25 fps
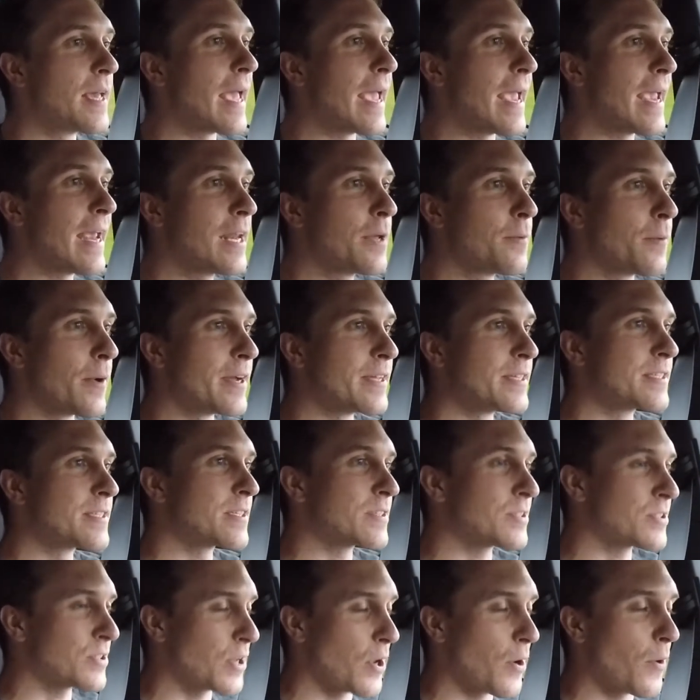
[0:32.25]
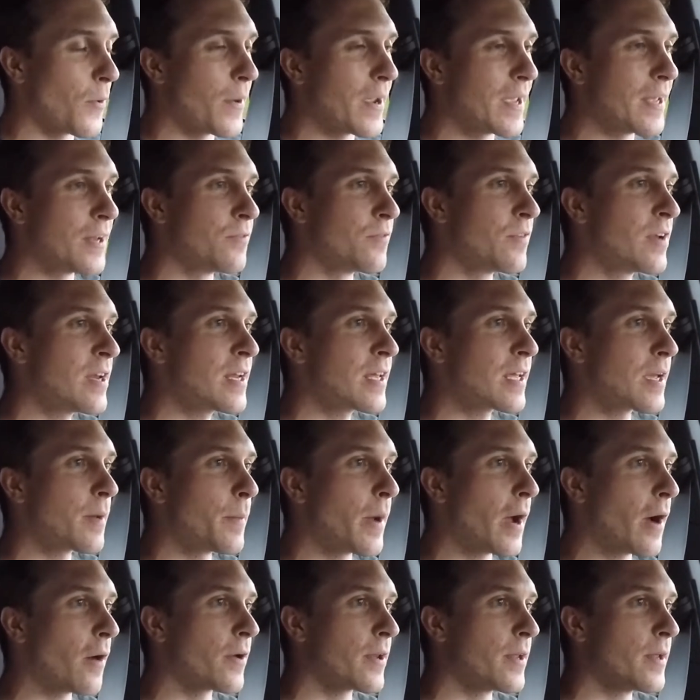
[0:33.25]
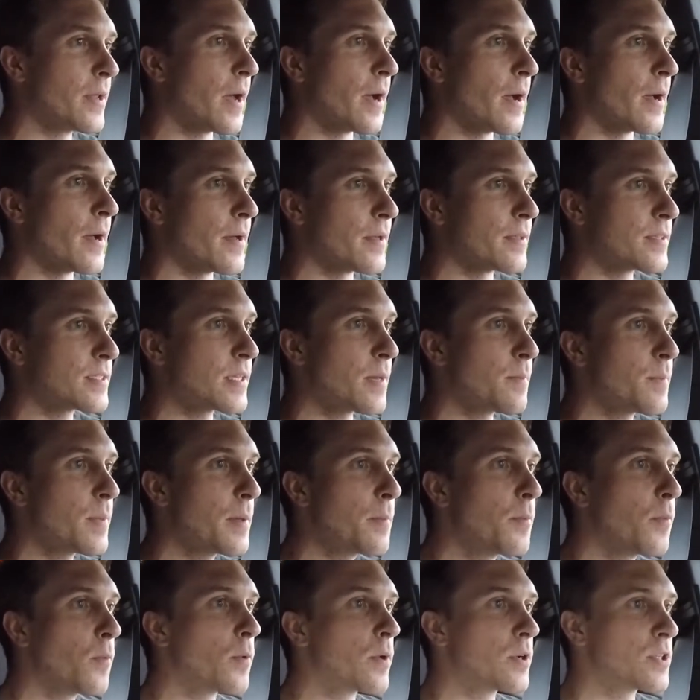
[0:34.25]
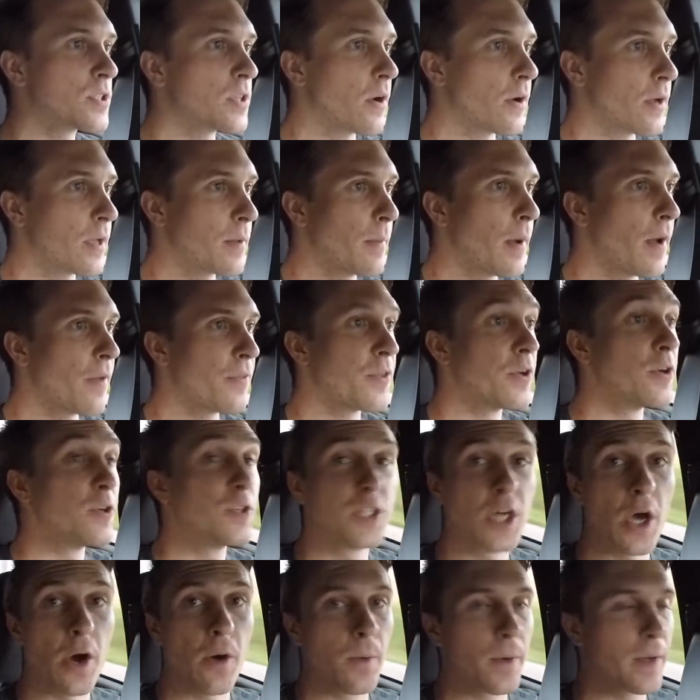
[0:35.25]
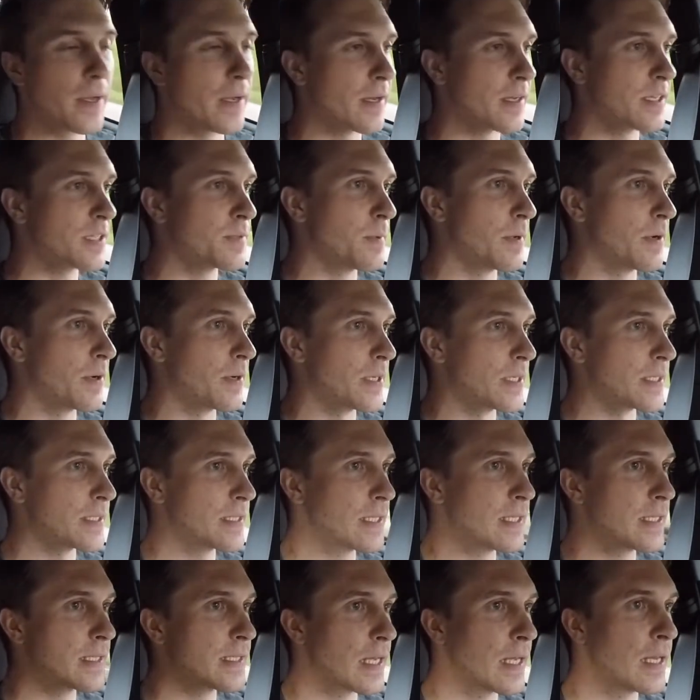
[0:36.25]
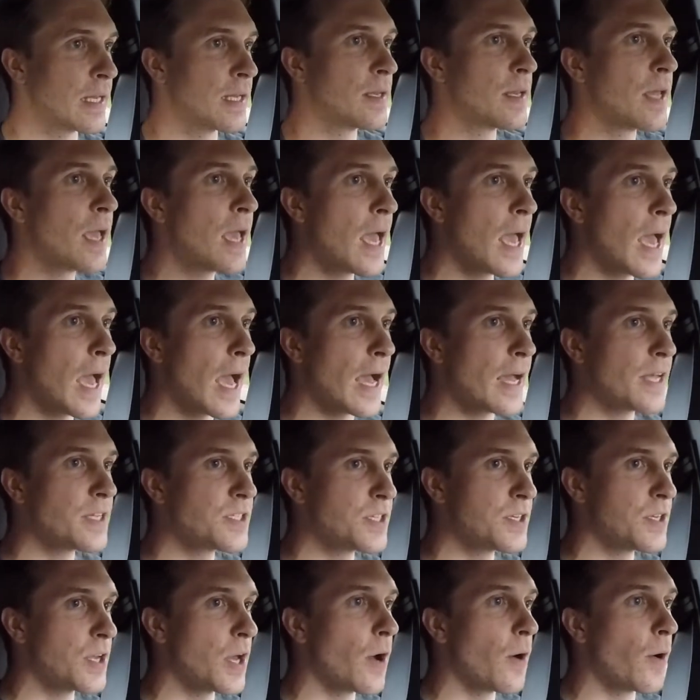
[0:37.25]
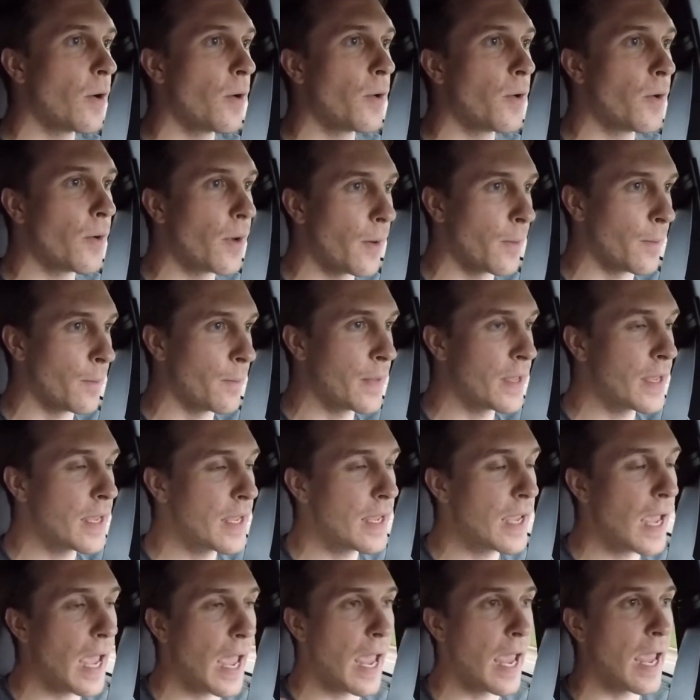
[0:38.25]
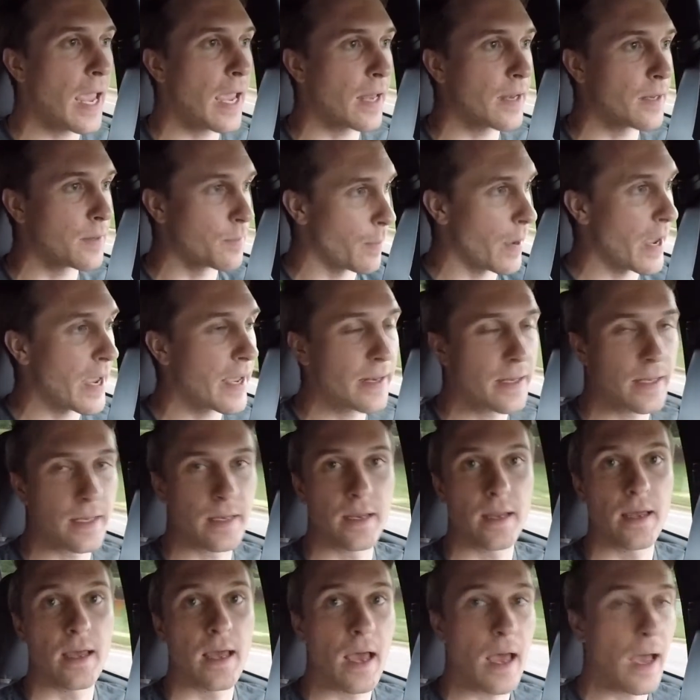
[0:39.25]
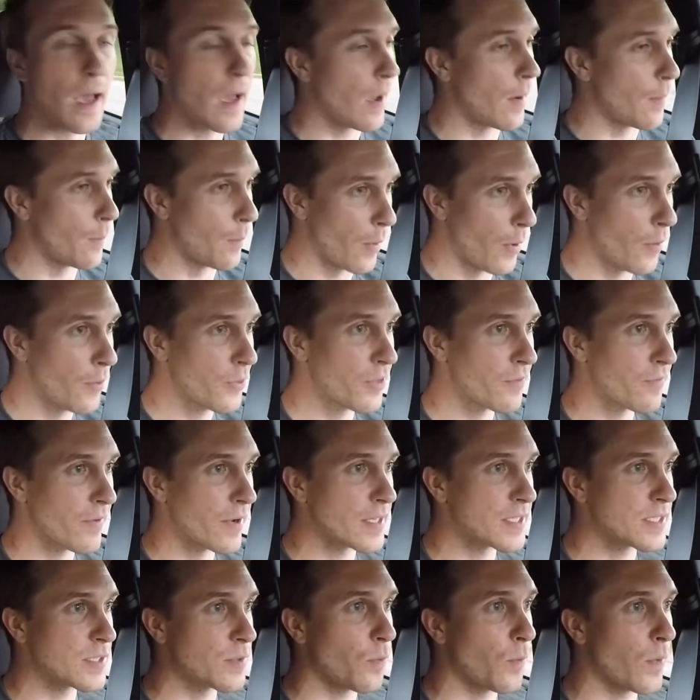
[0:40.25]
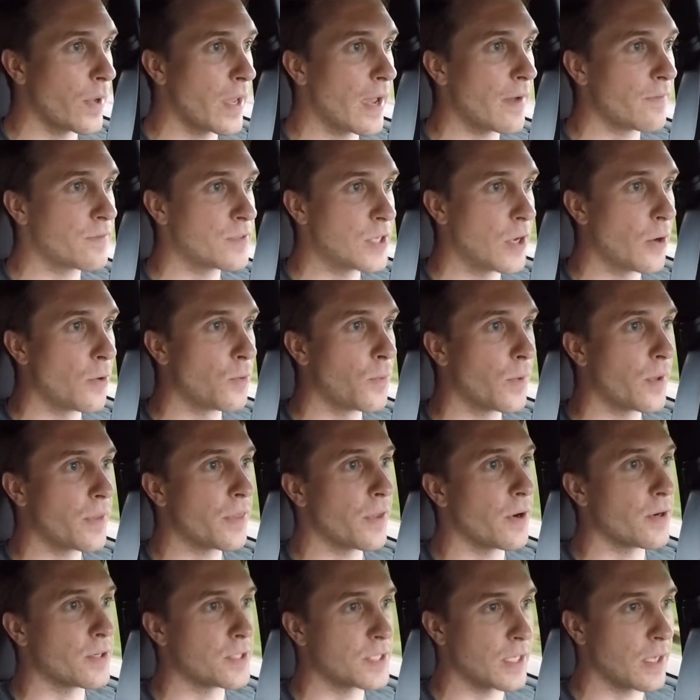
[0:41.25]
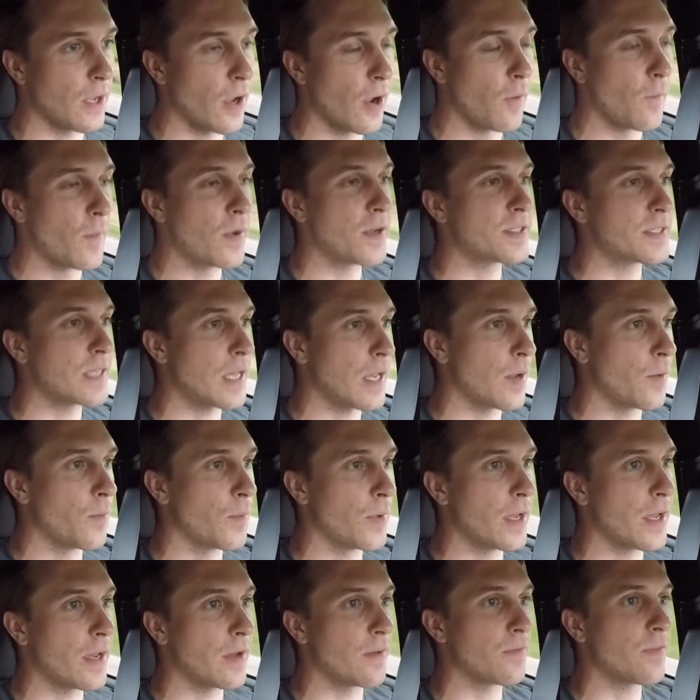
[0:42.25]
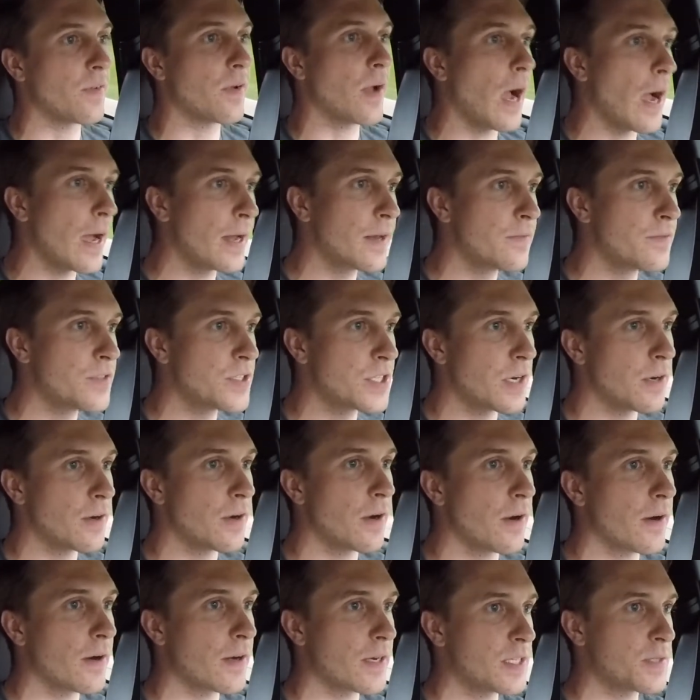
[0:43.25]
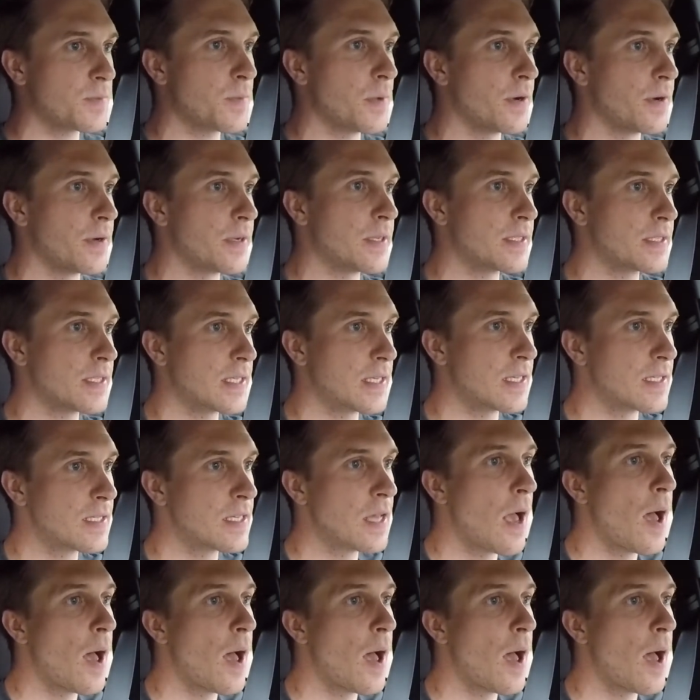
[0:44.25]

Anyways, so in reading about it, some people were talking about their towing experiences, and as you know, me and Bandit, both of us, we have towed with our Tacomas, and we have kind of shared our experiences.